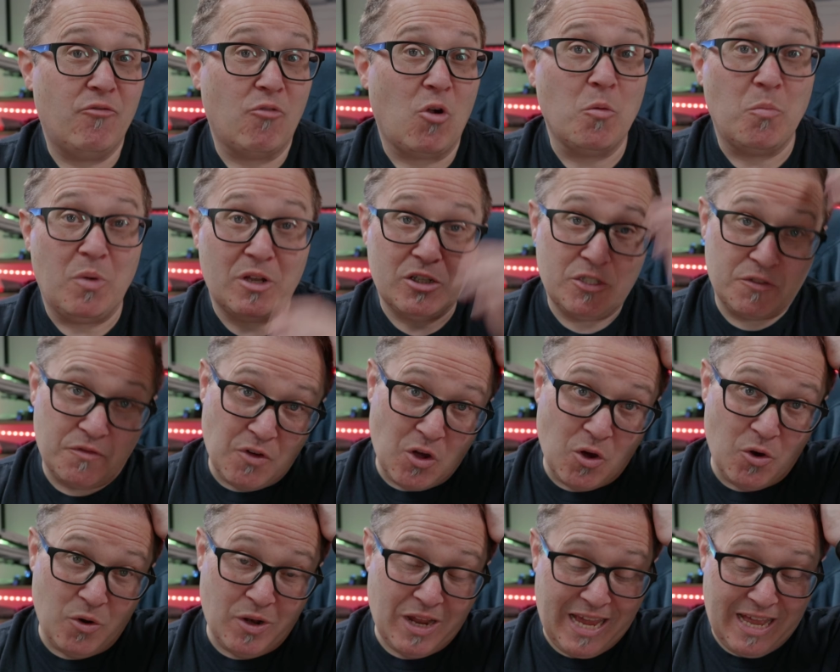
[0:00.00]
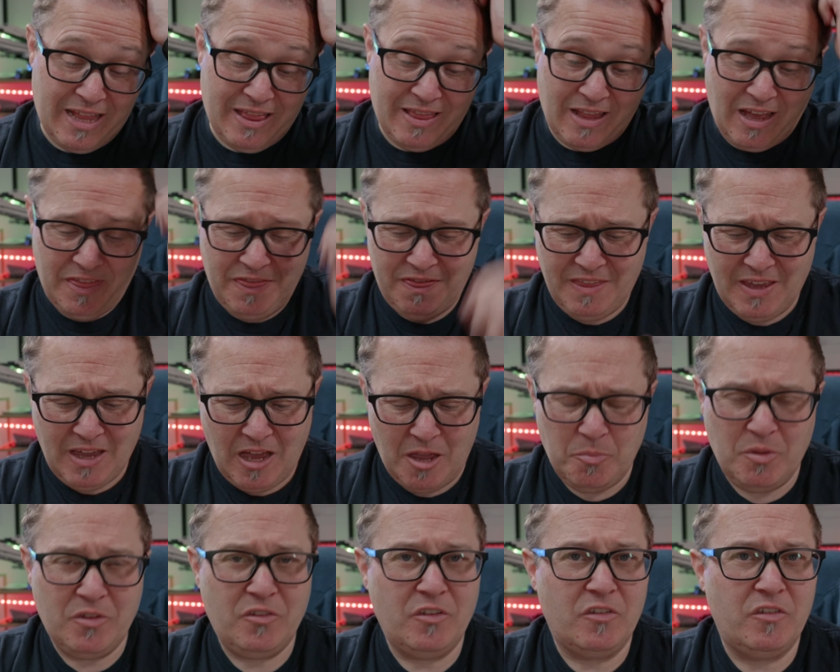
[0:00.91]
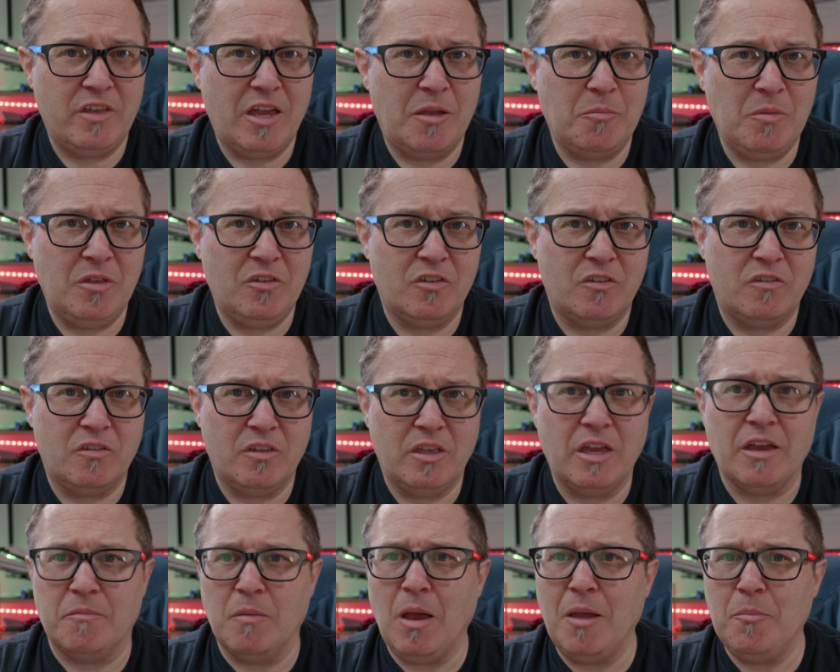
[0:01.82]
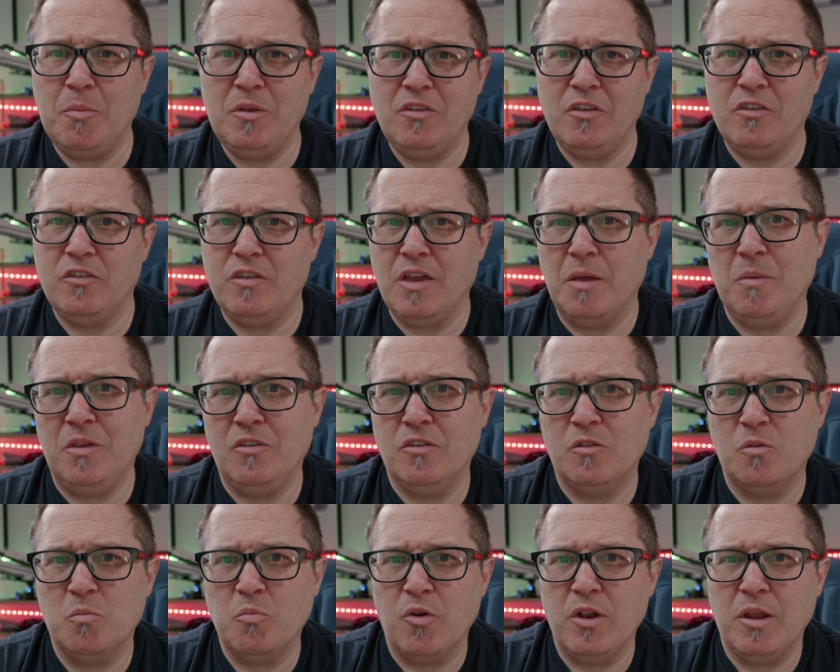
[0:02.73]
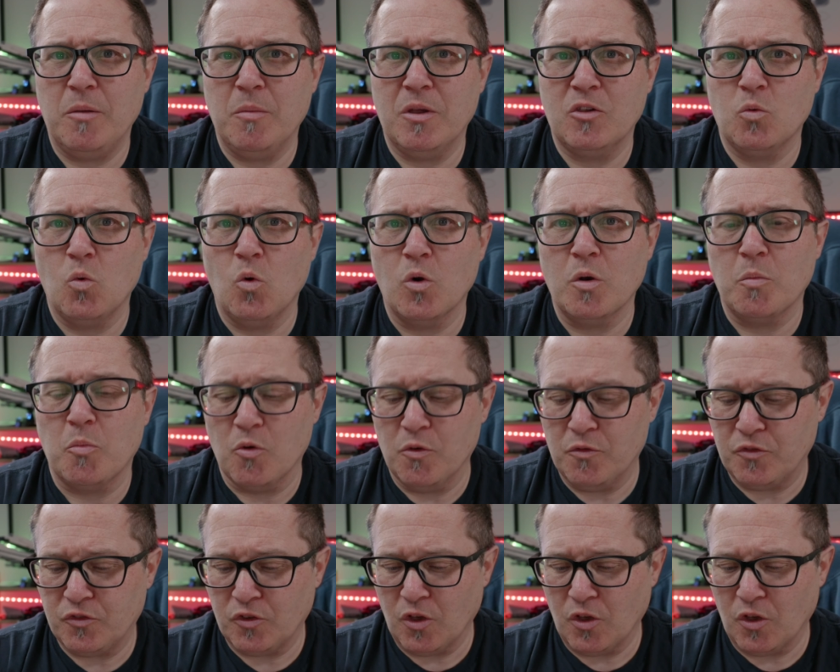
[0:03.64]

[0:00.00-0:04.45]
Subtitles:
robust phone. And I think IP68 means it's pretty much waterproof.